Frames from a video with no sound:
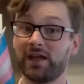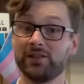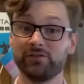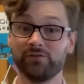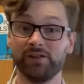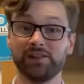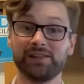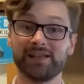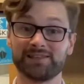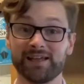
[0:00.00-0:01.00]
and you're feeling the
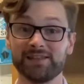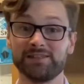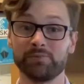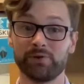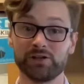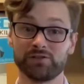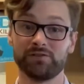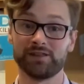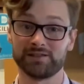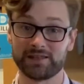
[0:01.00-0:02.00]
anxiety and the pressure of
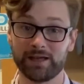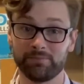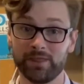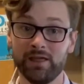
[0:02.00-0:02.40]
the exam.